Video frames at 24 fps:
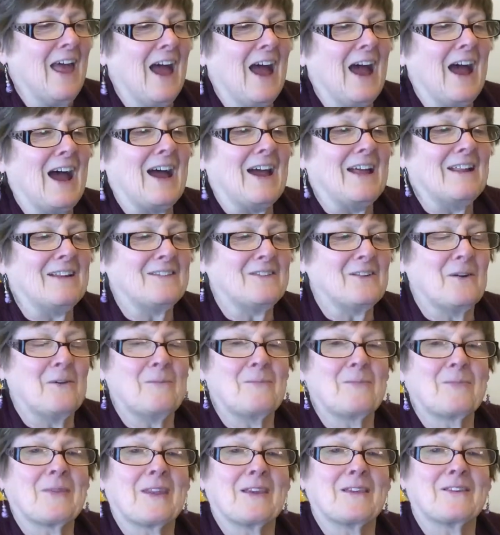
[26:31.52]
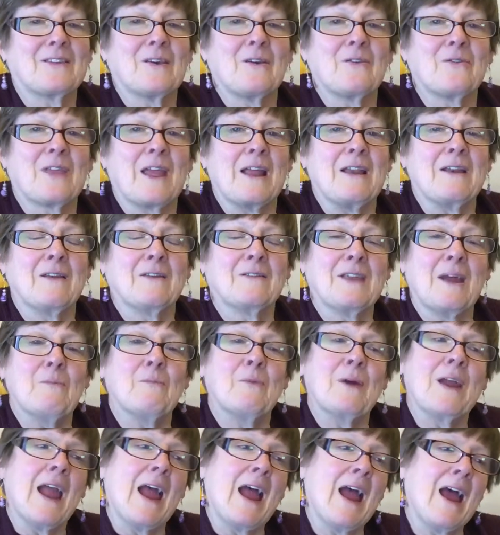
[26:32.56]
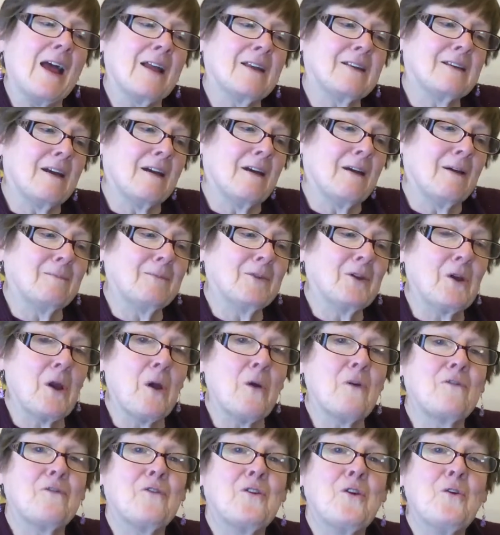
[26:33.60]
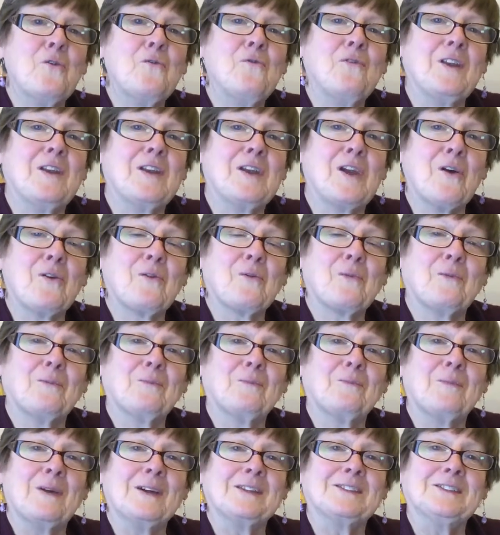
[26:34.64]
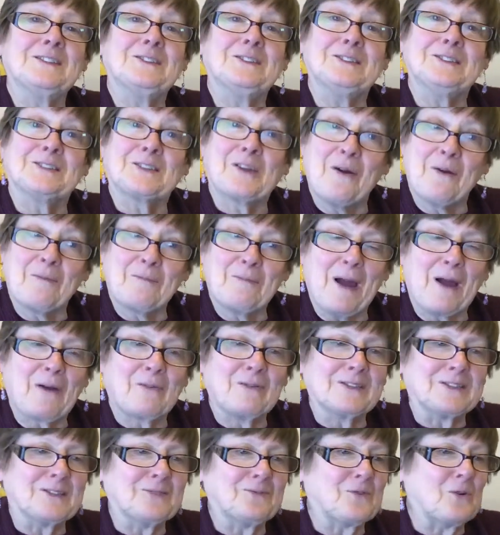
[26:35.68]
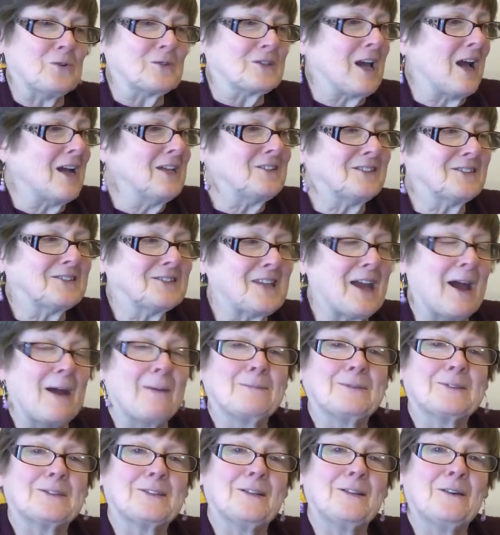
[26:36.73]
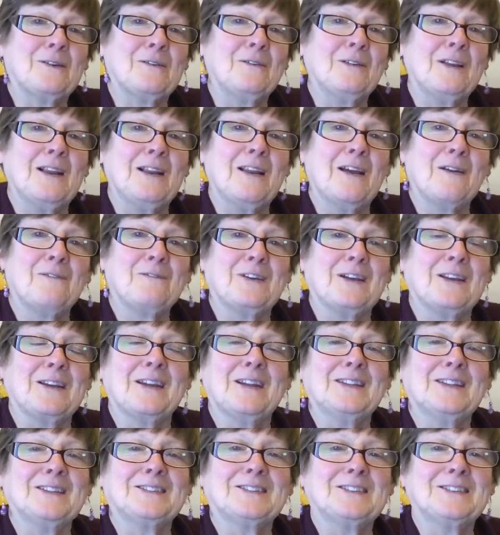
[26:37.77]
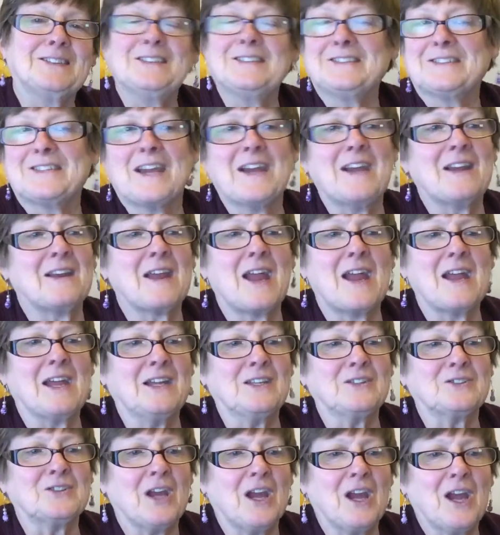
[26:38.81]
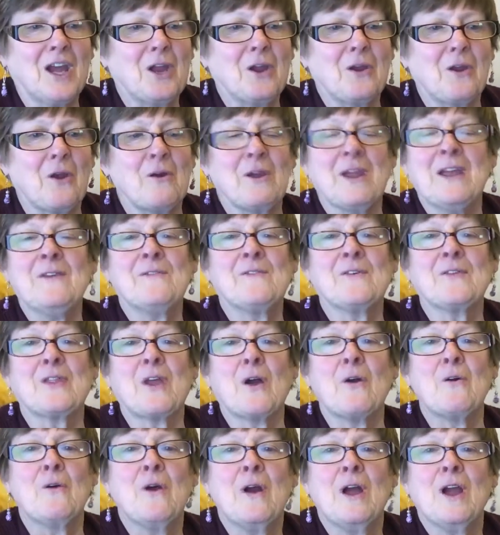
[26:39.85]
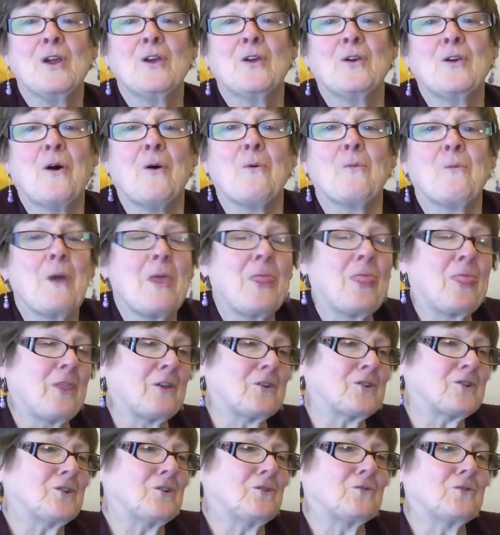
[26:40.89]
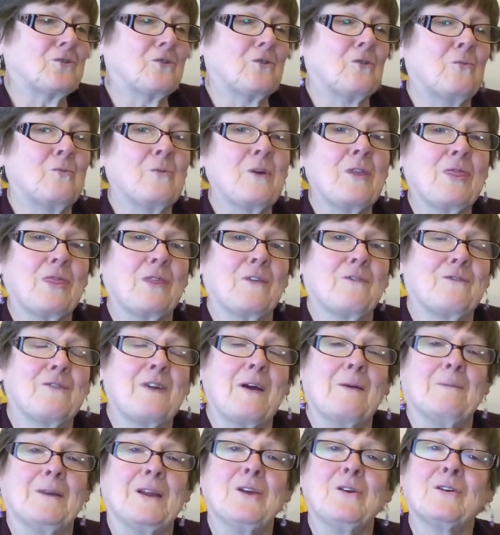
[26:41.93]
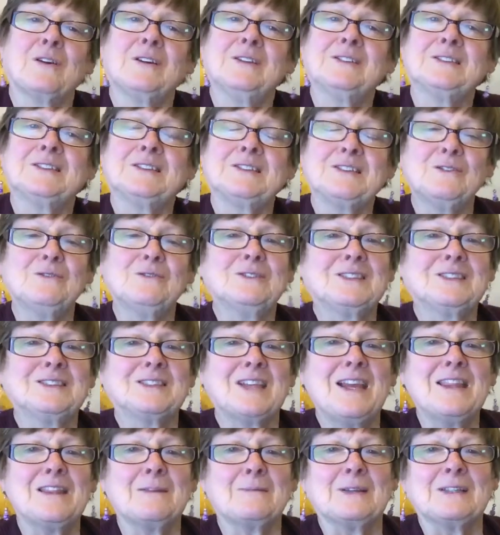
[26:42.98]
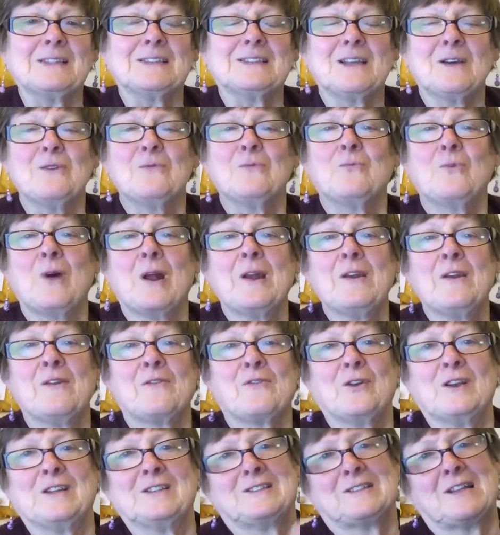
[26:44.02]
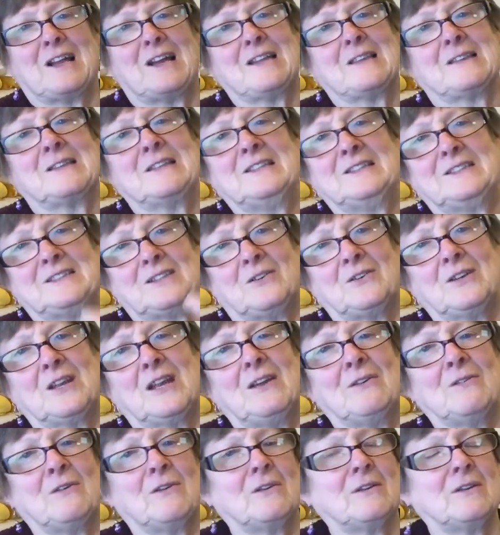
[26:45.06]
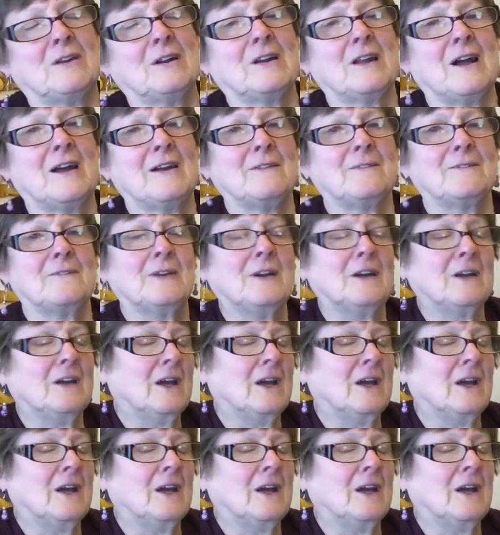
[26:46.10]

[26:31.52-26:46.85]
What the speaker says: And so then we had a few video messages going backwards and forwards. I just absolutely love it. It's this day and age, even though you're not with the children or with the family, you can still see them. It's so wonderful. It's like this here on the live